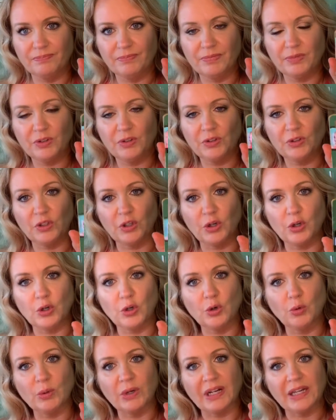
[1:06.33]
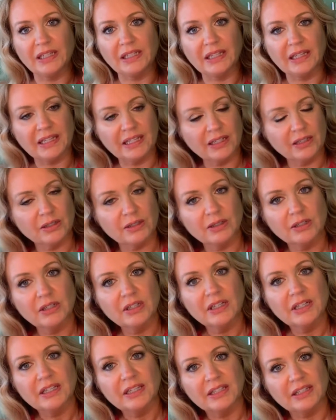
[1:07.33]
So what I like
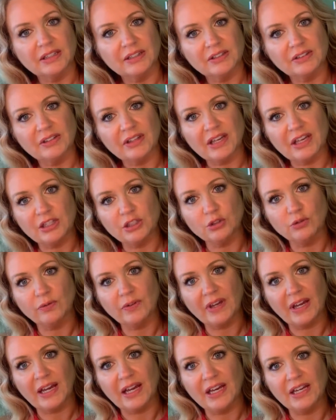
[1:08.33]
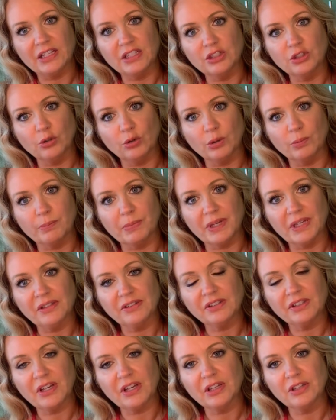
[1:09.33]
is that you've got your base
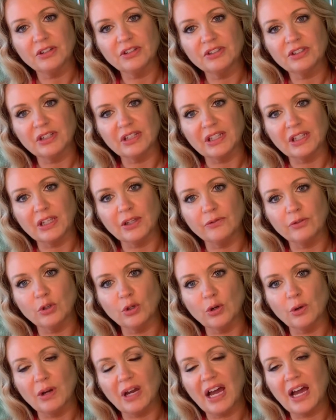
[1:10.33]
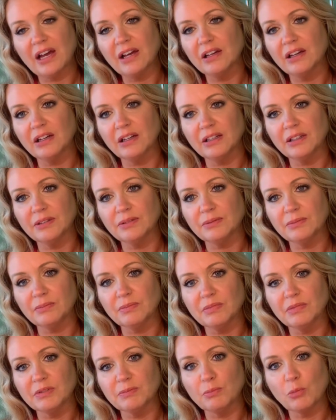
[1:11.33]
colors, and they give you a
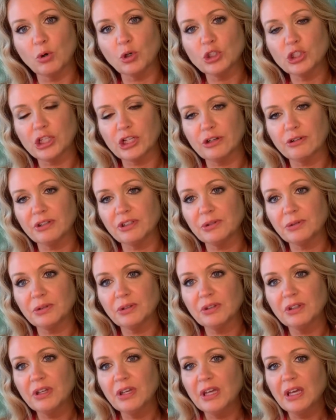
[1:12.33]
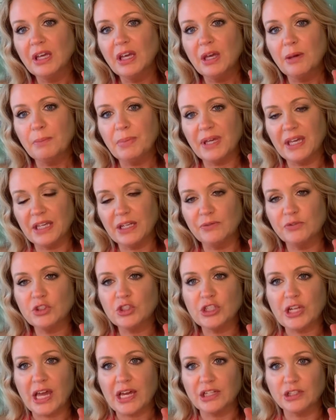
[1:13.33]
more generous pan of
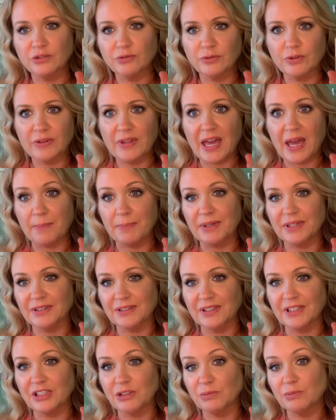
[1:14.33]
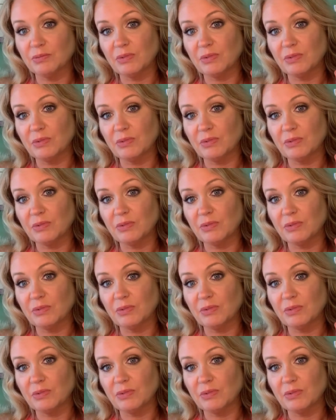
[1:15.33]
shadow for that, because that's